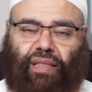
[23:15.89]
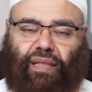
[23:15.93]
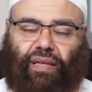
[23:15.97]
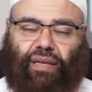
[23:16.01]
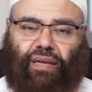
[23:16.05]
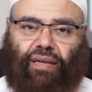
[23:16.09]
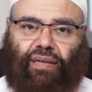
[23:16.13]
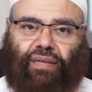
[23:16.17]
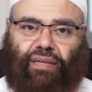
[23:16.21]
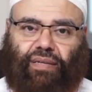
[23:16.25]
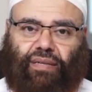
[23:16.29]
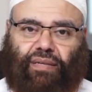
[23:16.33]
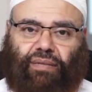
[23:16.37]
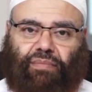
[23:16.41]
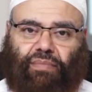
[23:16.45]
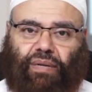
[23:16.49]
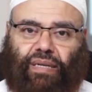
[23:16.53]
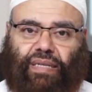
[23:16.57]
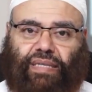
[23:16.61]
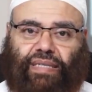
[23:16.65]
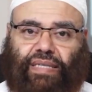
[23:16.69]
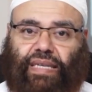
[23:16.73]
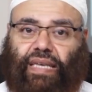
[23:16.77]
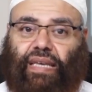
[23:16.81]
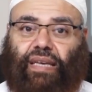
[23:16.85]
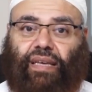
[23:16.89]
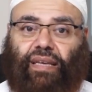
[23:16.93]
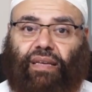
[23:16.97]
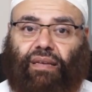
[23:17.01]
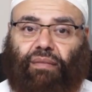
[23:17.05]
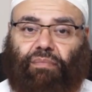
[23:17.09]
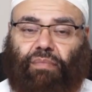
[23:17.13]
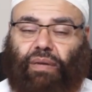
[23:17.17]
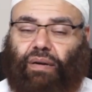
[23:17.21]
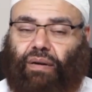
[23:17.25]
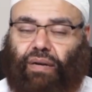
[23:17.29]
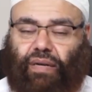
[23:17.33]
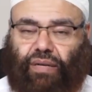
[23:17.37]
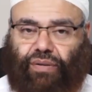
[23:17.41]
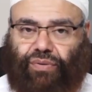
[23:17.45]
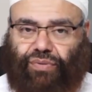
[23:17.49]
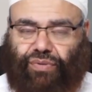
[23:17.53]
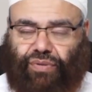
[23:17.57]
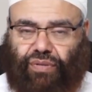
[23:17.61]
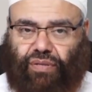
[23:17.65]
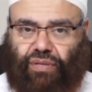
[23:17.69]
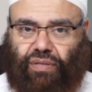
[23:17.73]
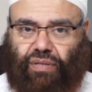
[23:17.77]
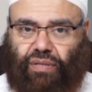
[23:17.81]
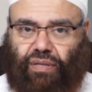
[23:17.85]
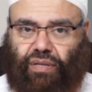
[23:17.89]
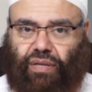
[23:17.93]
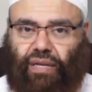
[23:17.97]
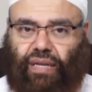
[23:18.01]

the, by seeing miracles.